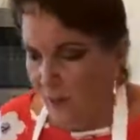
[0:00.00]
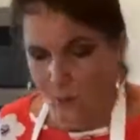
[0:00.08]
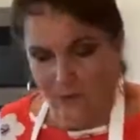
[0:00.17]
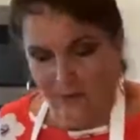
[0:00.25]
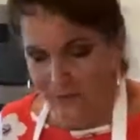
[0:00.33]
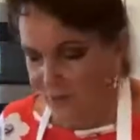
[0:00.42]

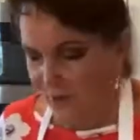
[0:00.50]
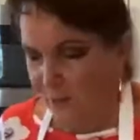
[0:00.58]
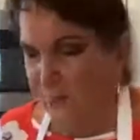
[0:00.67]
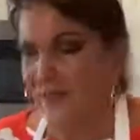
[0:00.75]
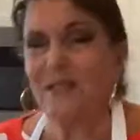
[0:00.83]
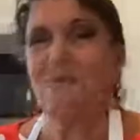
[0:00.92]
Oh, I
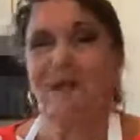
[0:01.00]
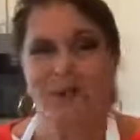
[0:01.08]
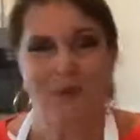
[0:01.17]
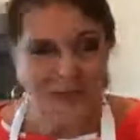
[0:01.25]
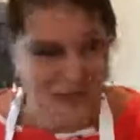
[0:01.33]
forgot. Wait a minute.